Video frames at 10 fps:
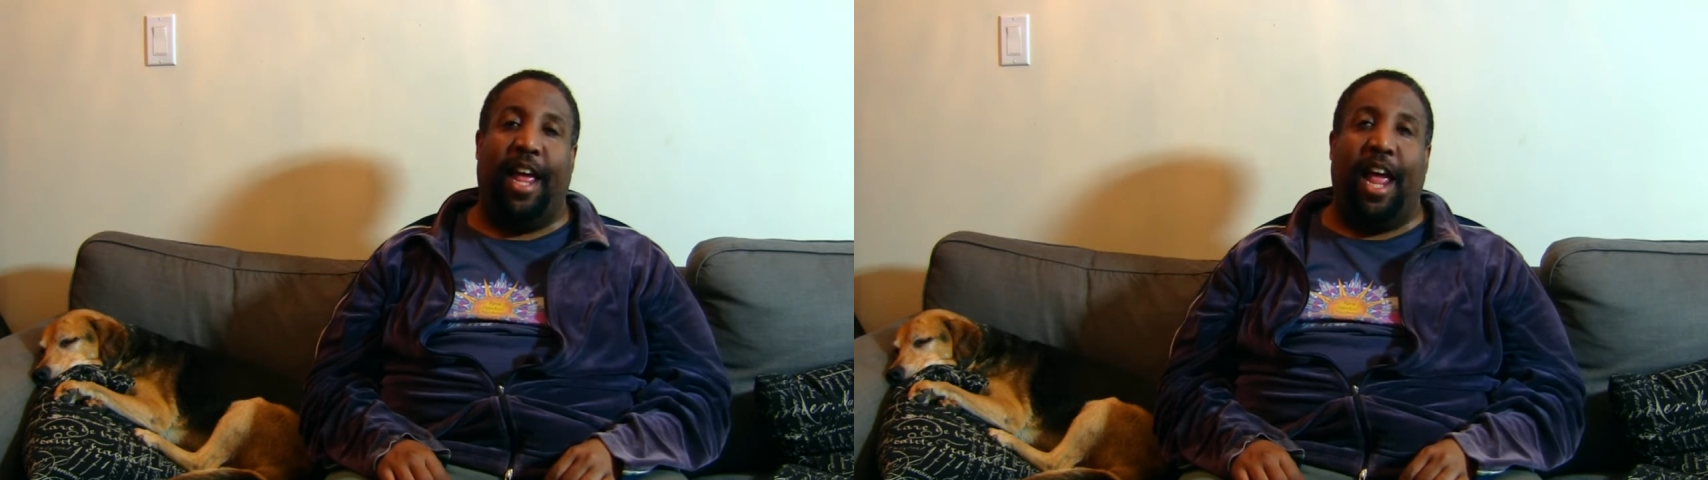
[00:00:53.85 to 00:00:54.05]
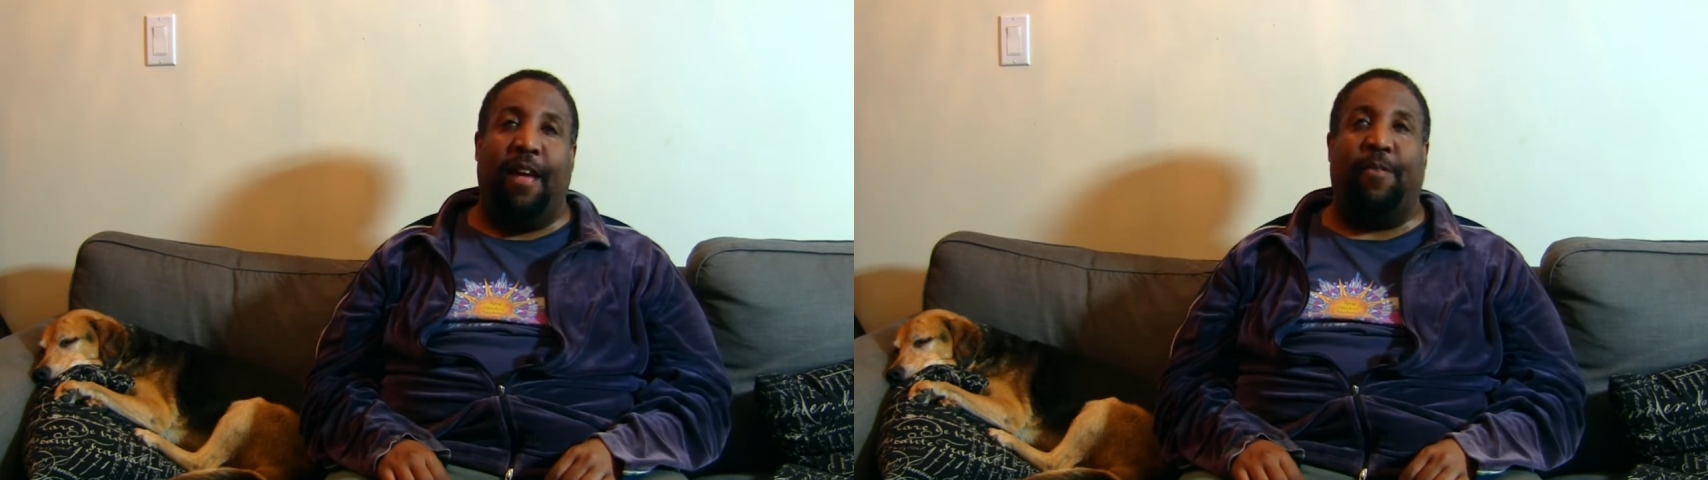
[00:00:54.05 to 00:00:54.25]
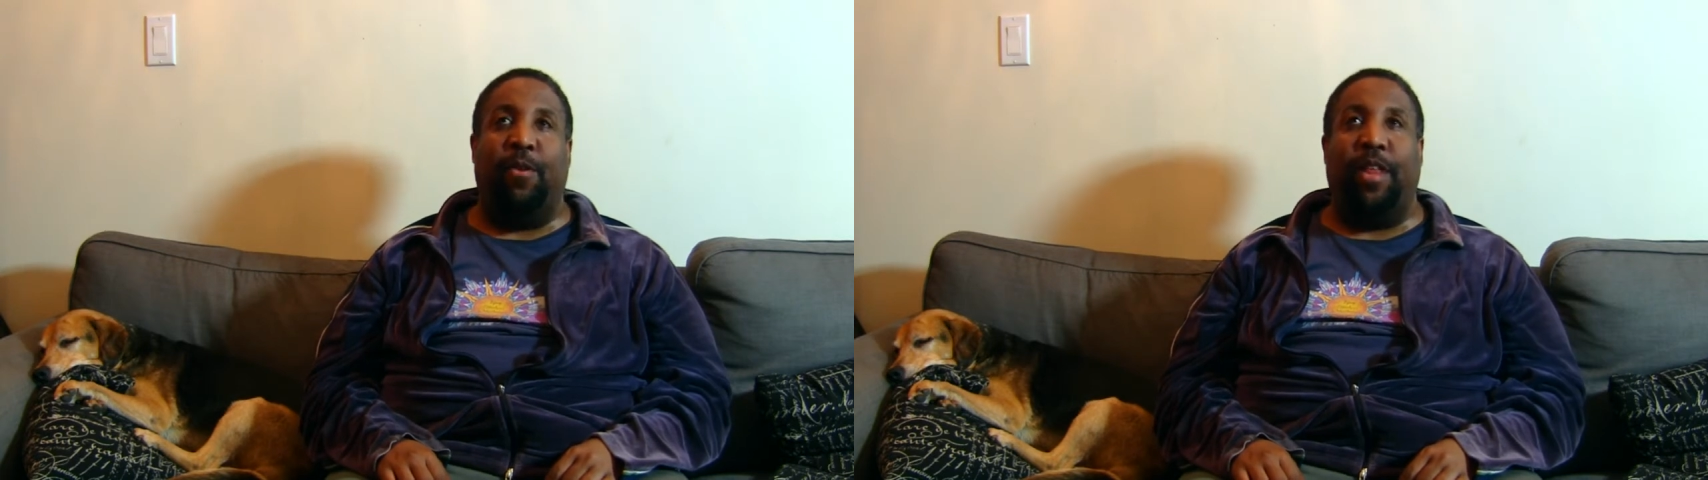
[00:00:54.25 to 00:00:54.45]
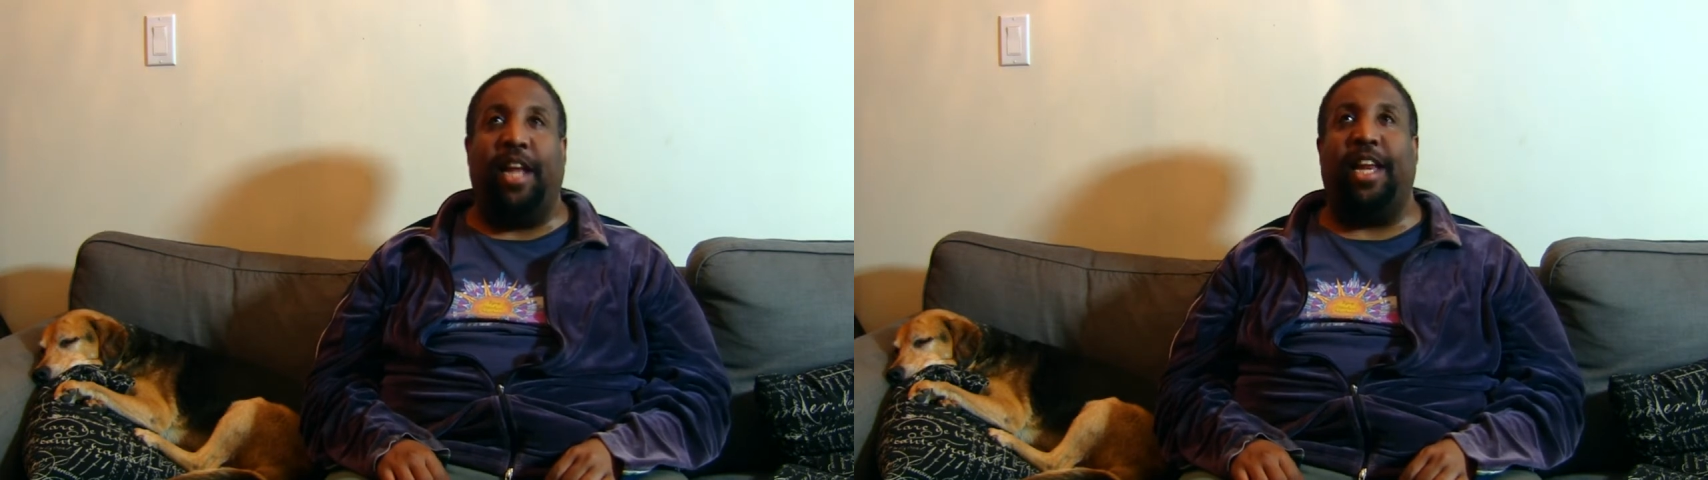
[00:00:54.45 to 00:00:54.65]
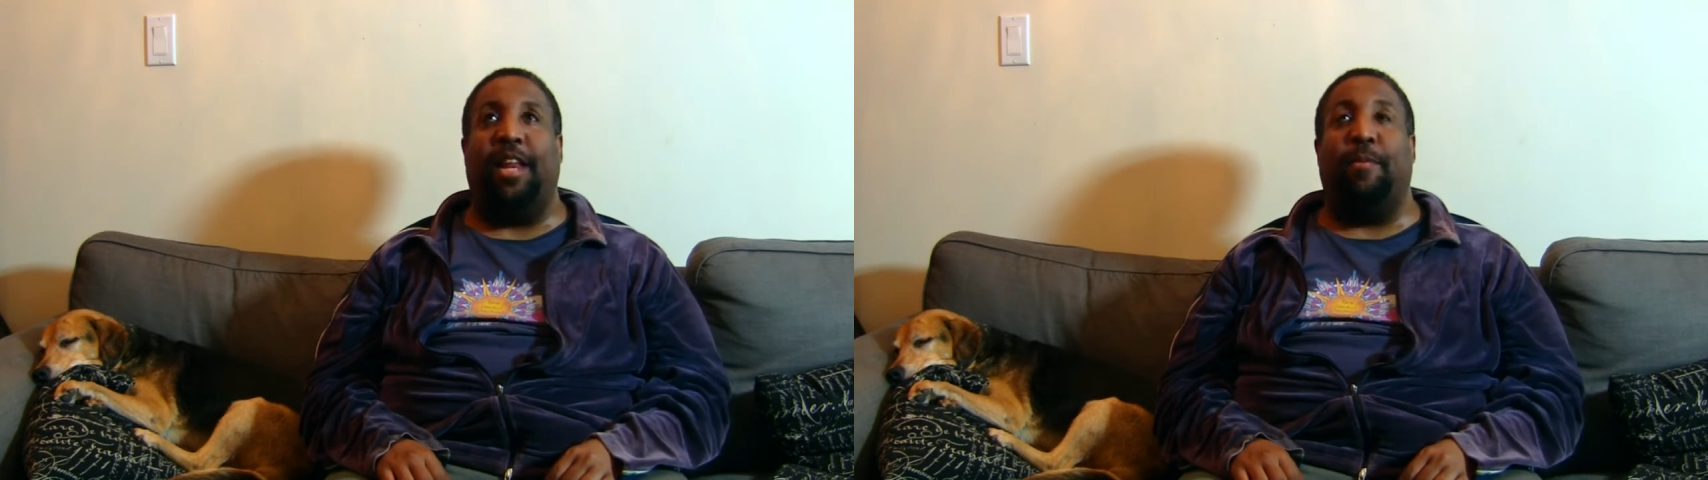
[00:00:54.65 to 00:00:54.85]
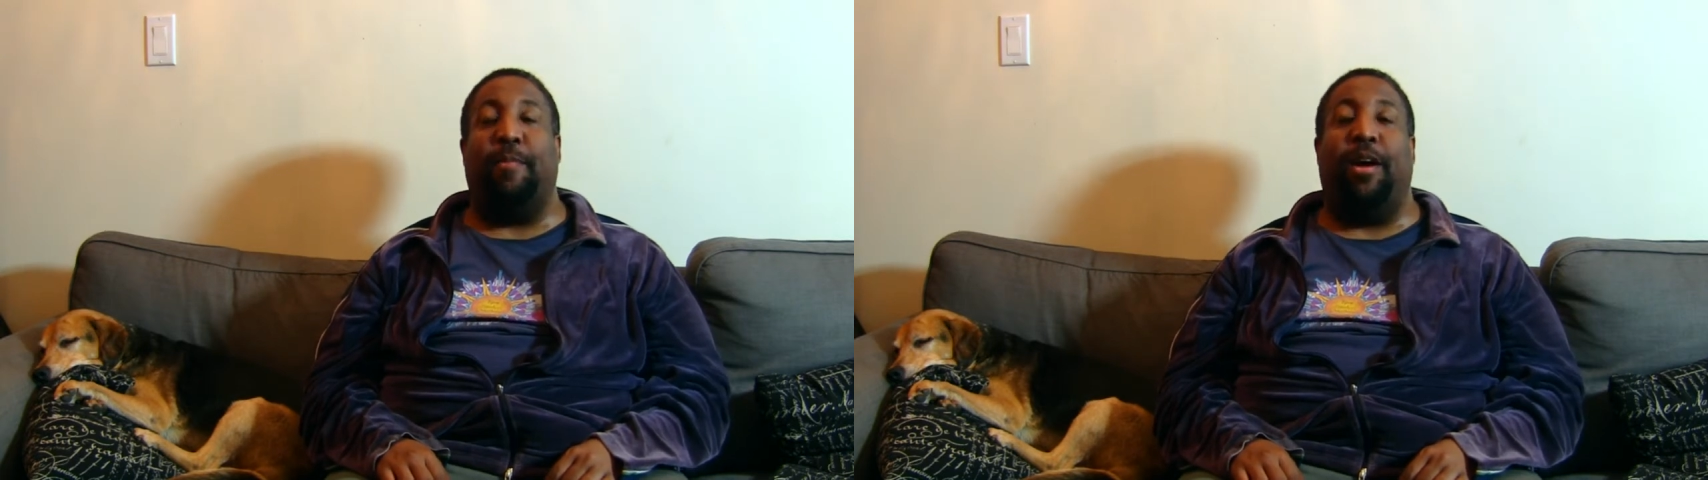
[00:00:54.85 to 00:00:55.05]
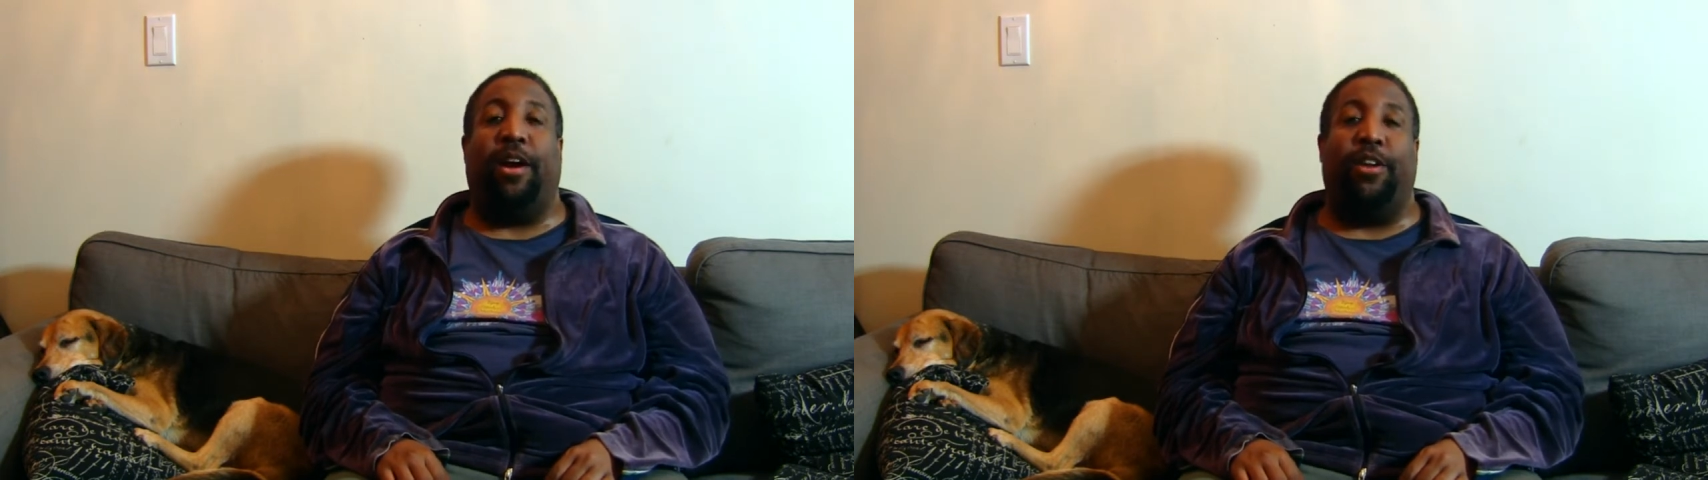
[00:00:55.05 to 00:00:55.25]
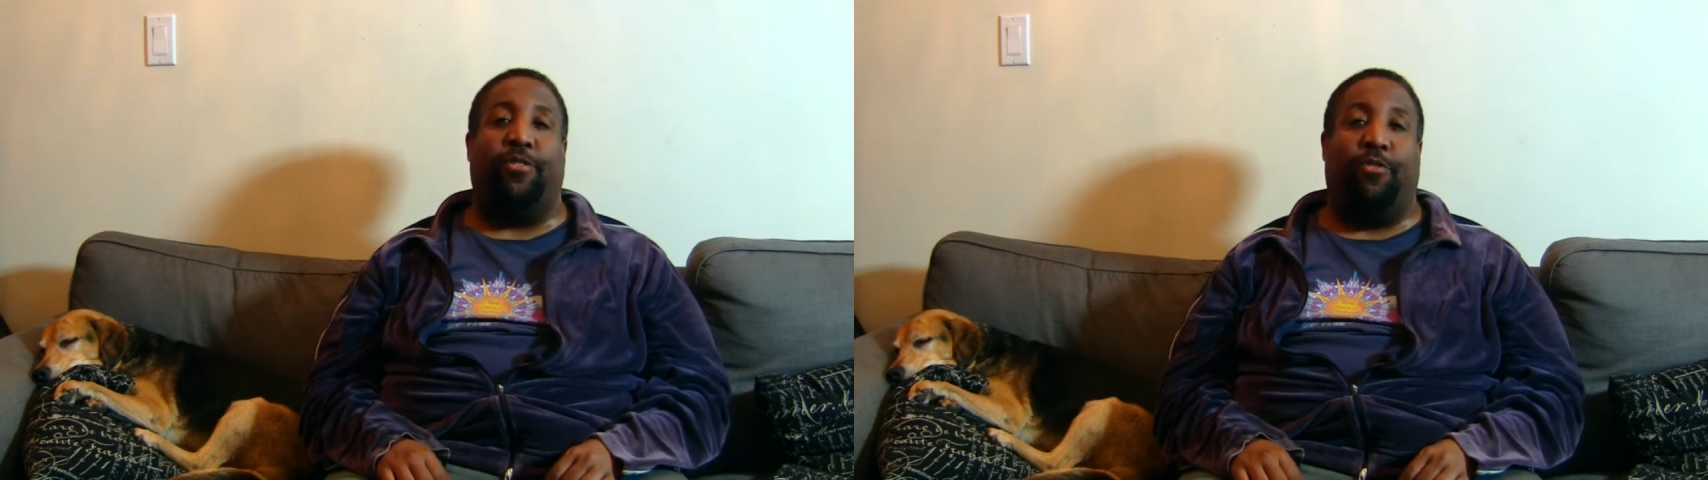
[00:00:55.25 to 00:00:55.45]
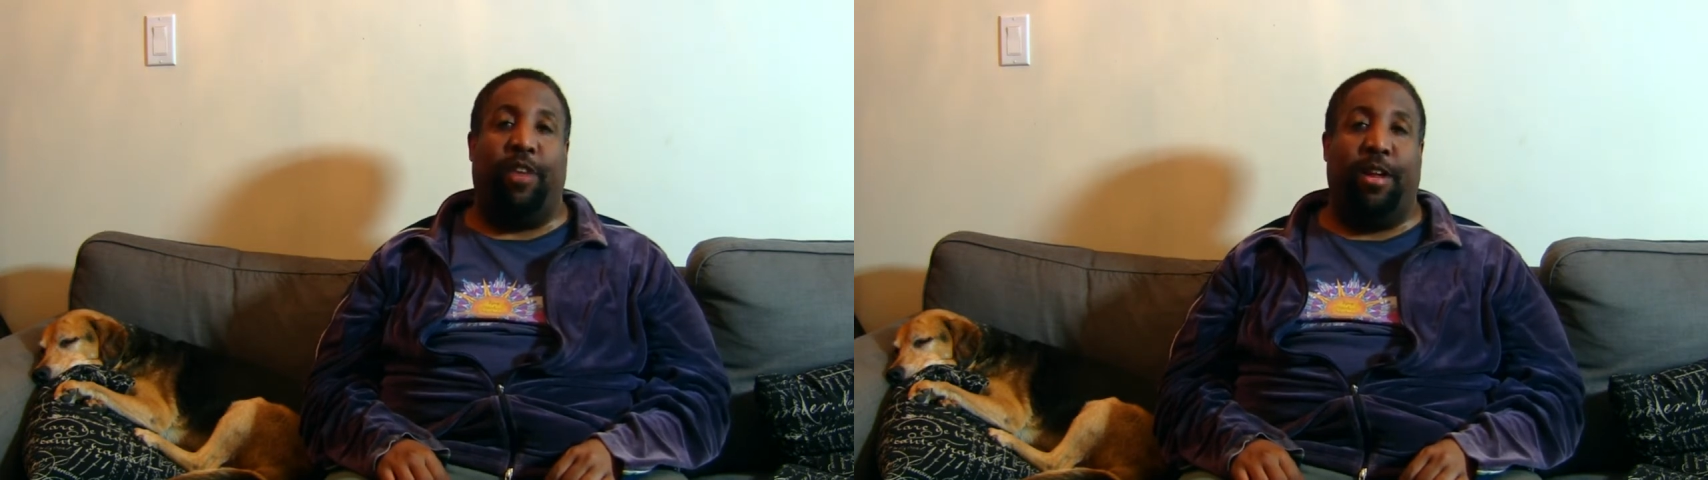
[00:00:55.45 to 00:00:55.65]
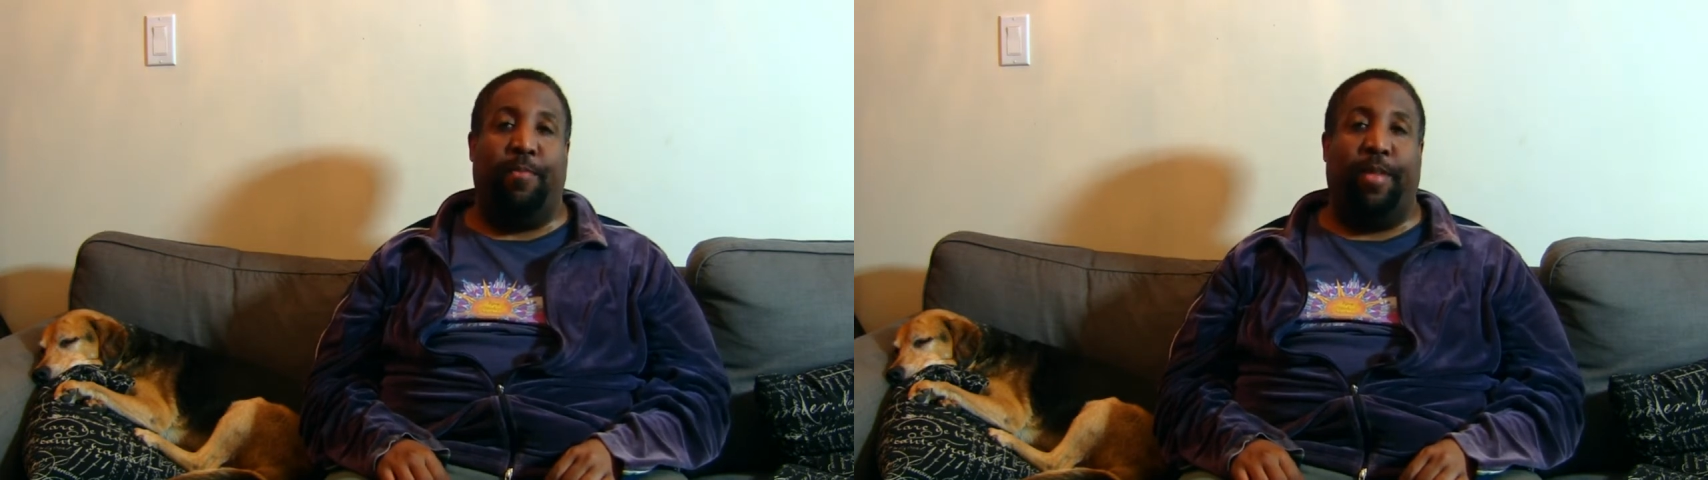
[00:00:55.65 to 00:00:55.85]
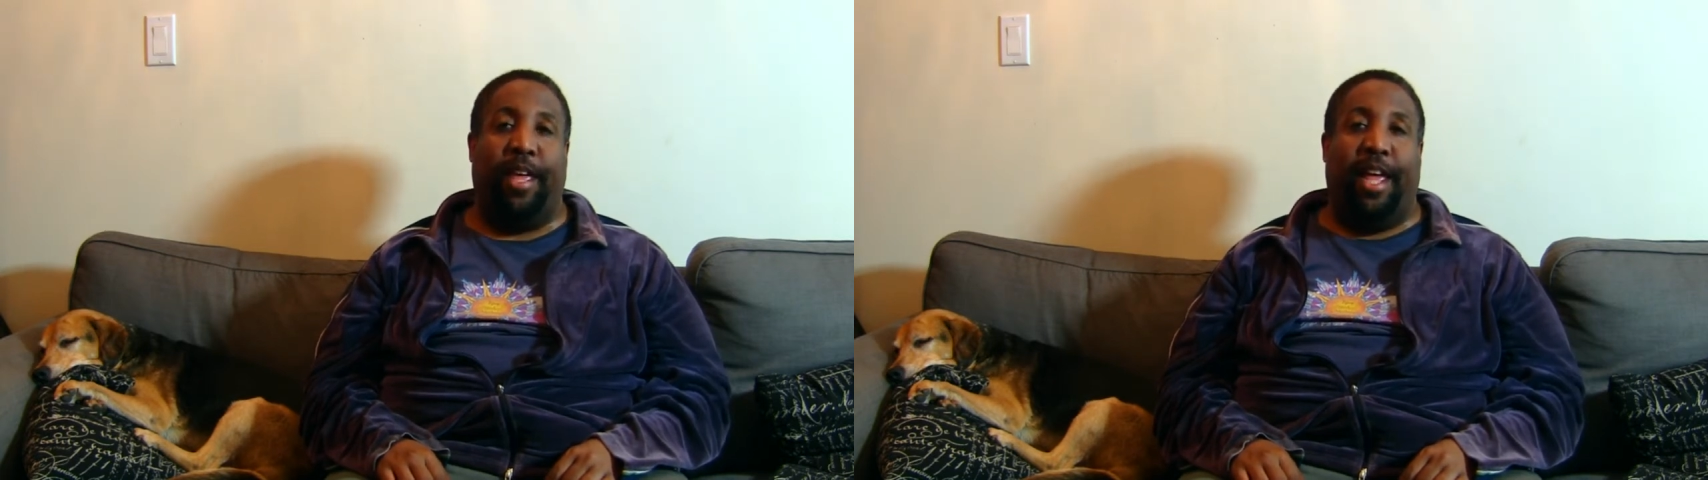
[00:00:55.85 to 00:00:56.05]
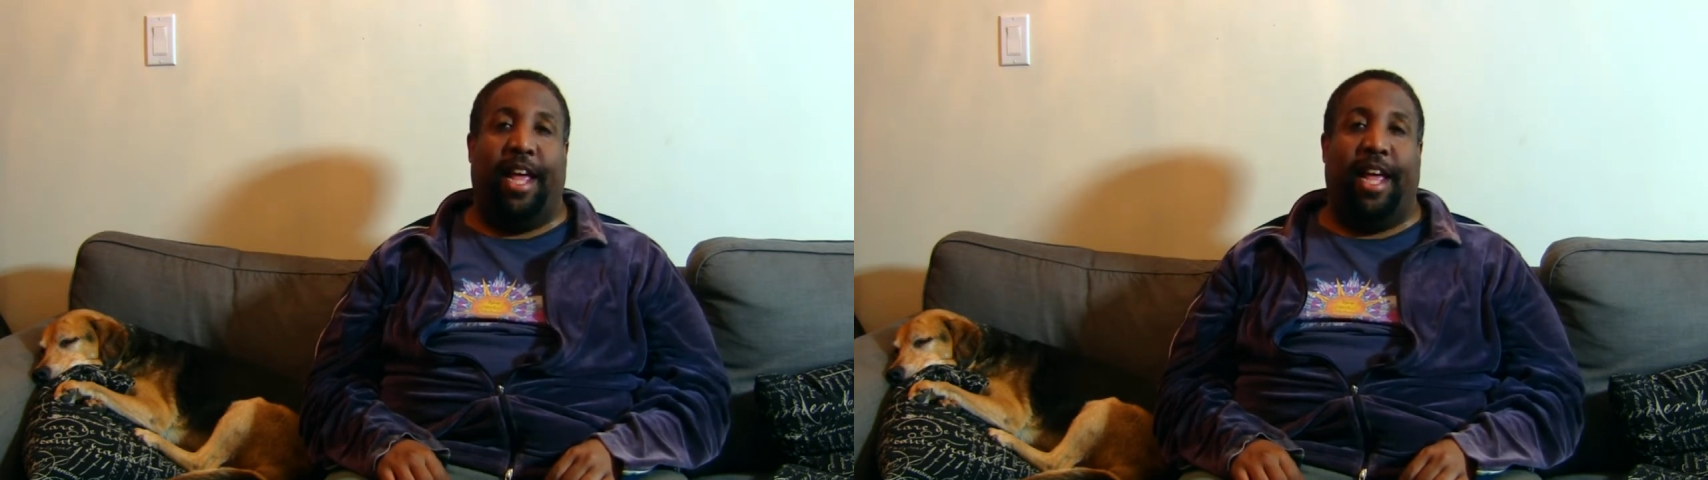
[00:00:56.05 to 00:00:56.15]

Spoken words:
If you think that the American dream